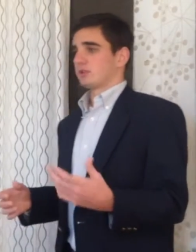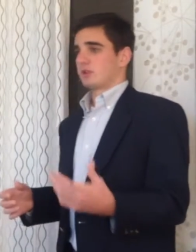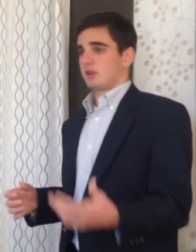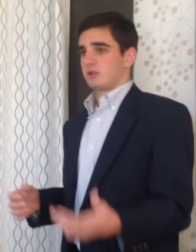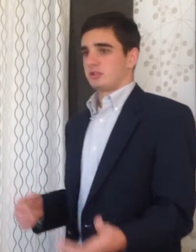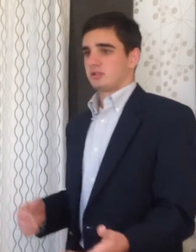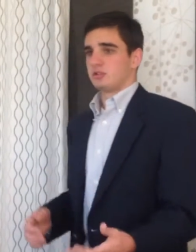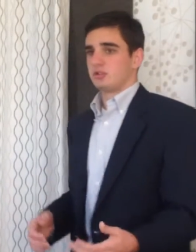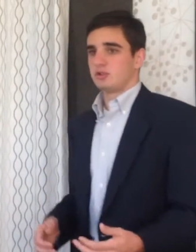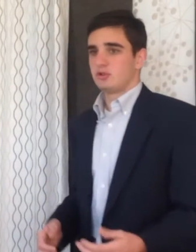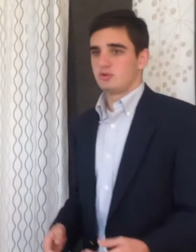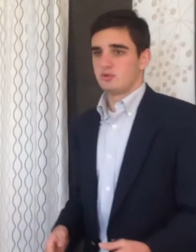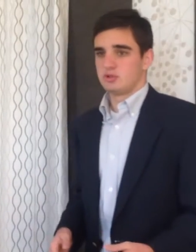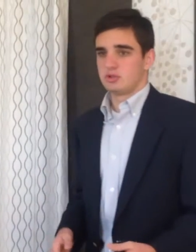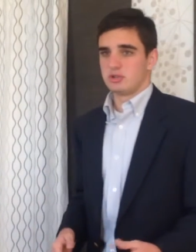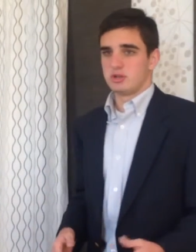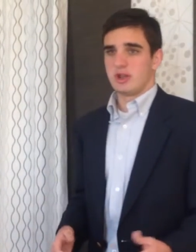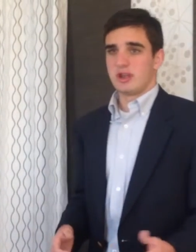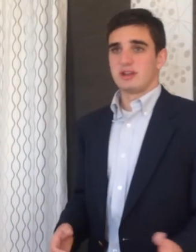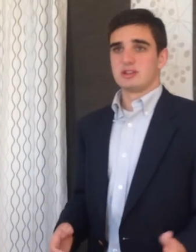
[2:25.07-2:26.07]

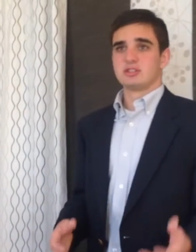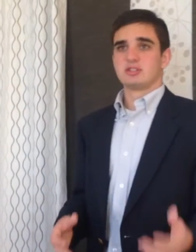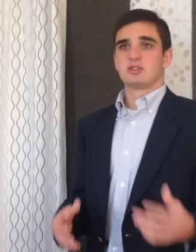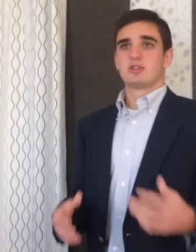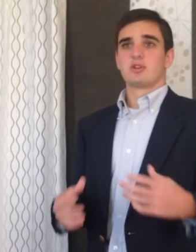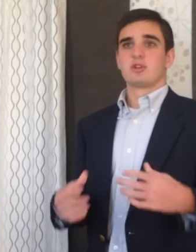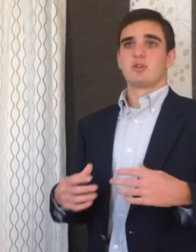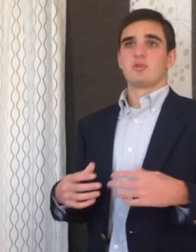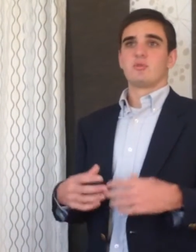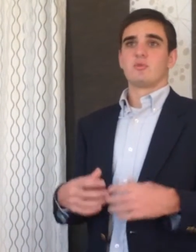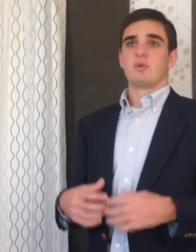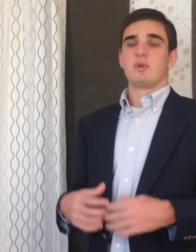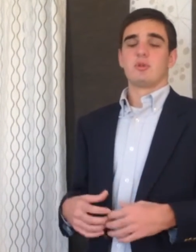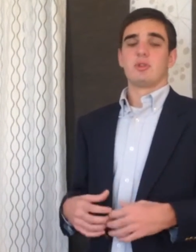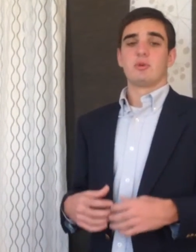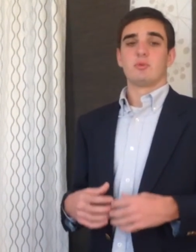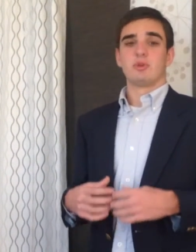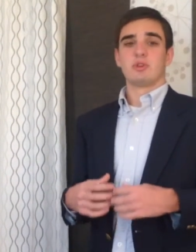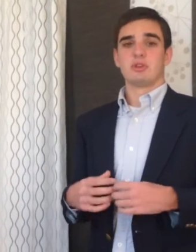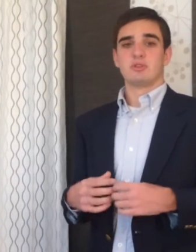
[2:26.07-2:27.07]
Constitution, and is the current one
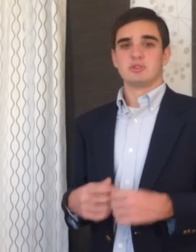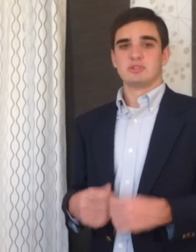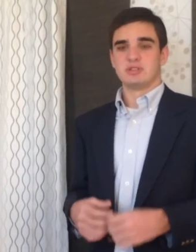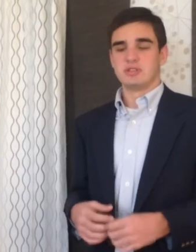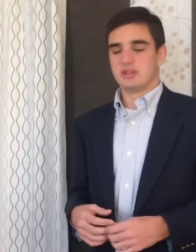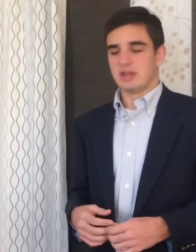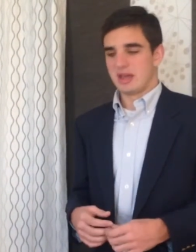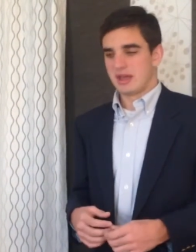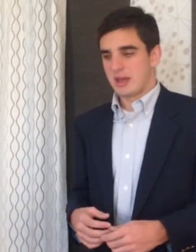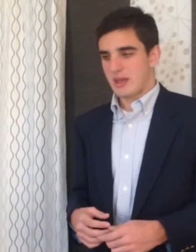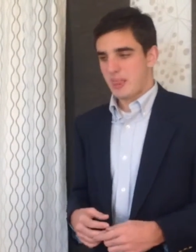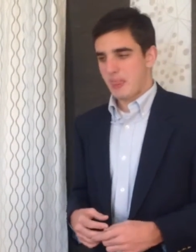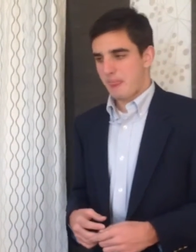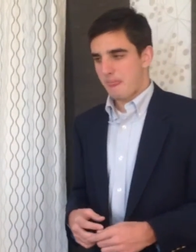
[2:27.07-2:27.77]
that we use today.